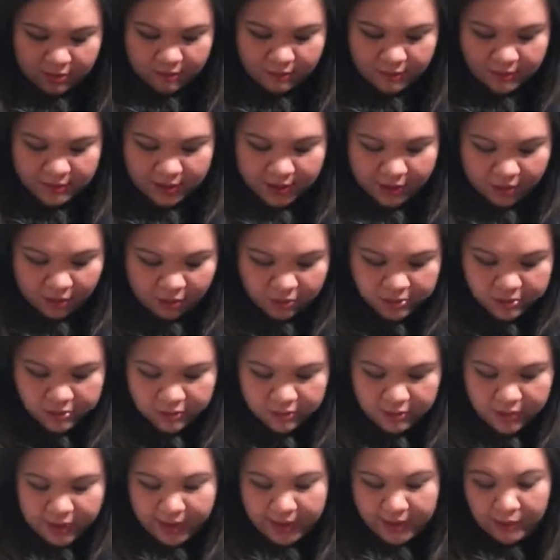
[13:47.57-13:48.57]
but I also
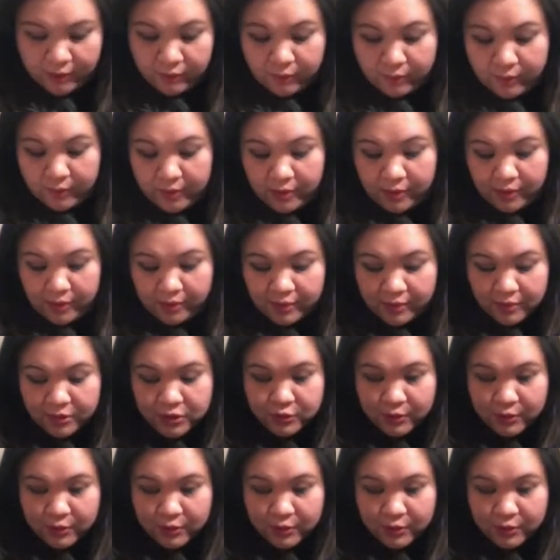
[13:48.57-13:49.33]
like reading and